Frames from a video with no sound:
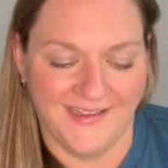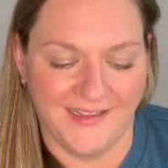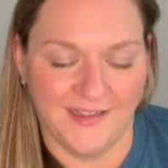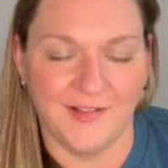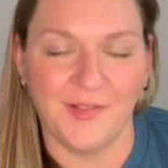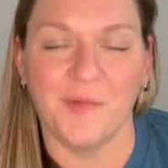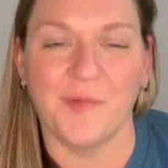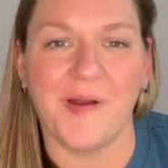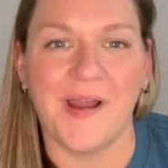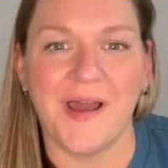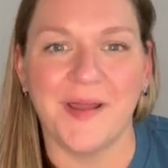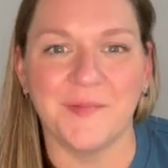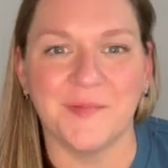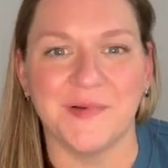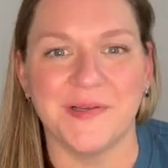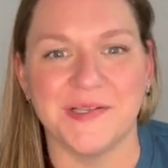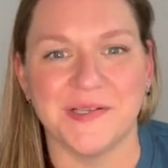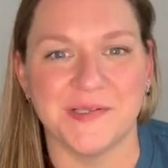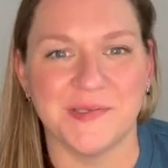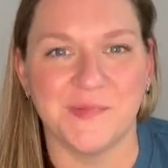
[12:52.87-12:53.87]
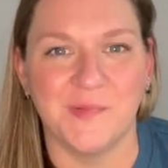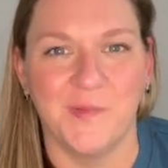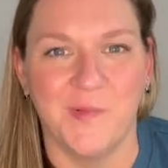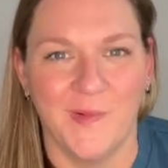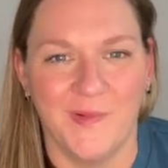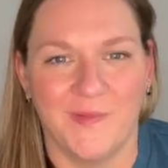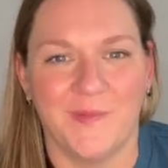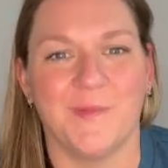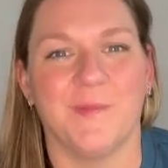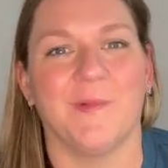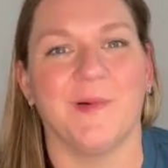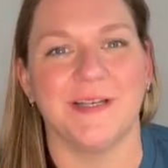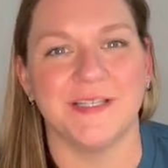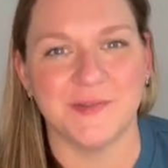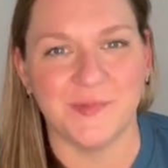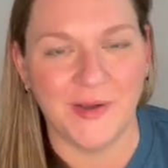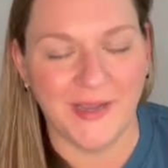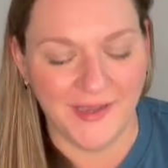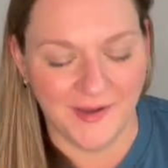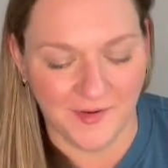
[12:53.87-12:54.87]
chloride was
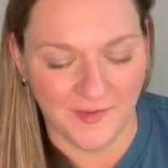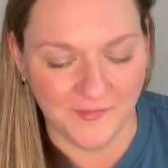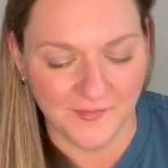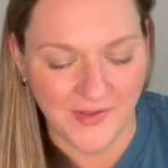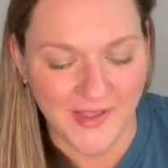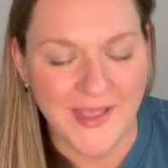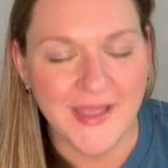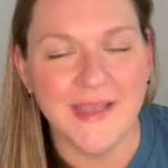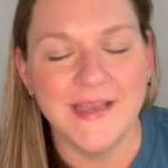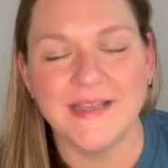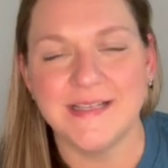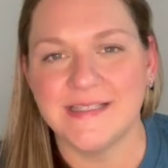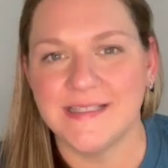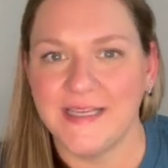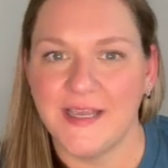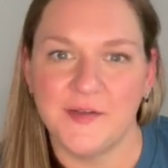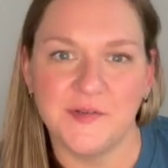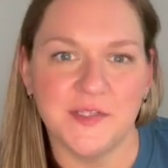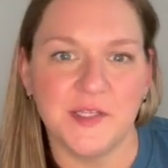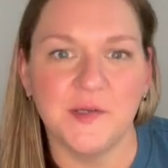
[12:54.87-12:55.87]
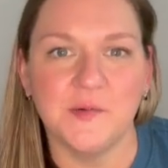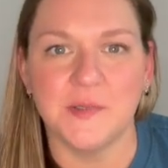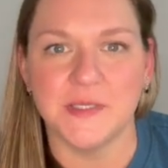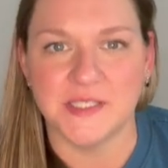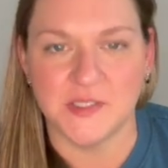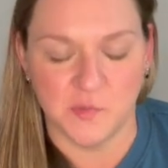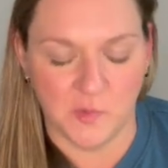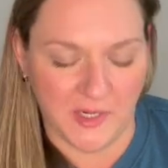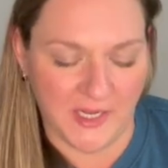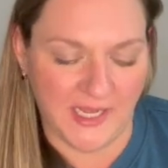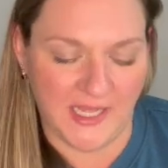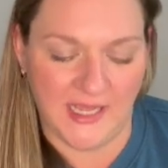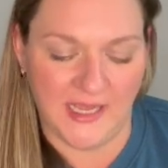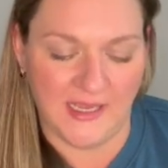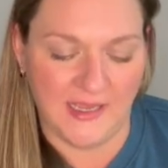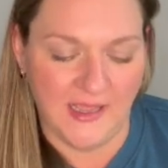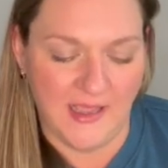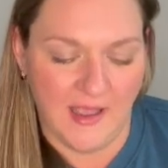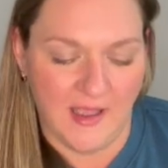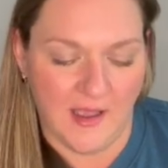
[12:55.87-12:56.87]
112. CO2 was
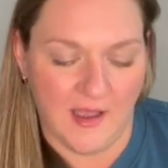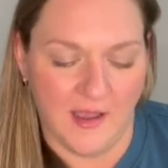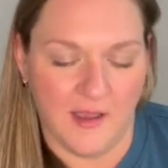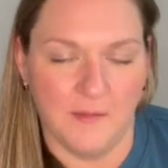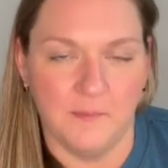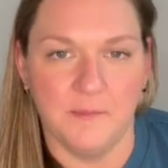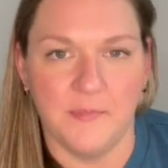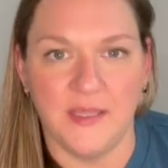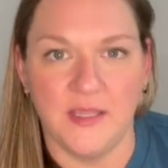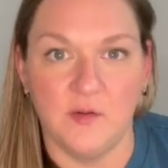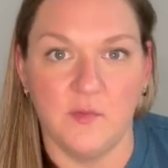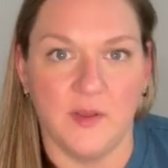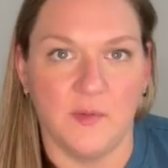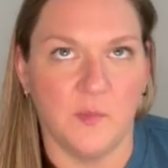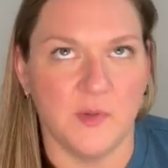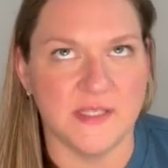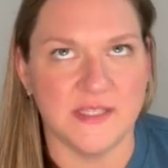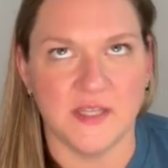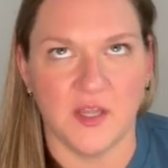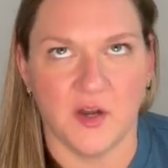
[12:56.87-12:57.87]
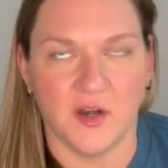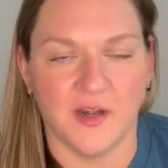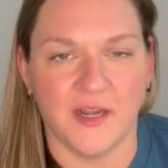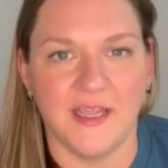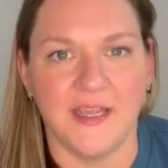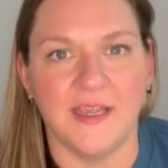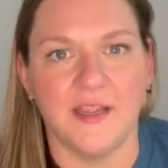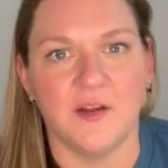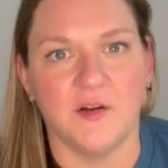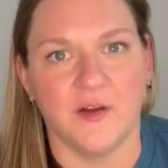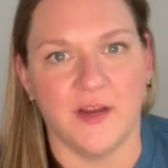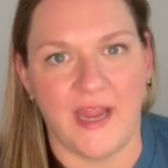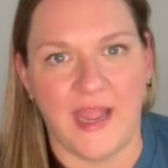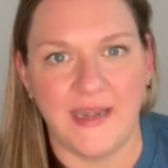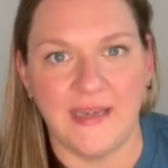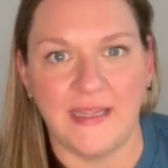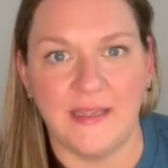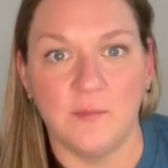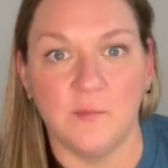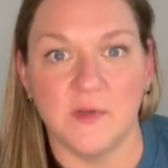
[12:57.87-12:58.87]
20. BUN was 30.
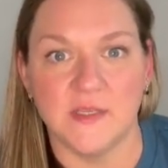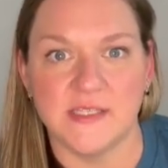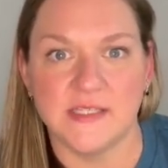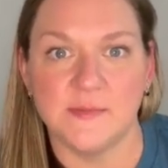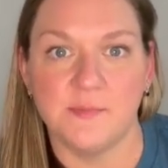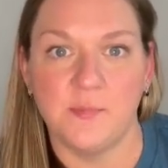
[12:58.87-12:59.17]
Creatinine was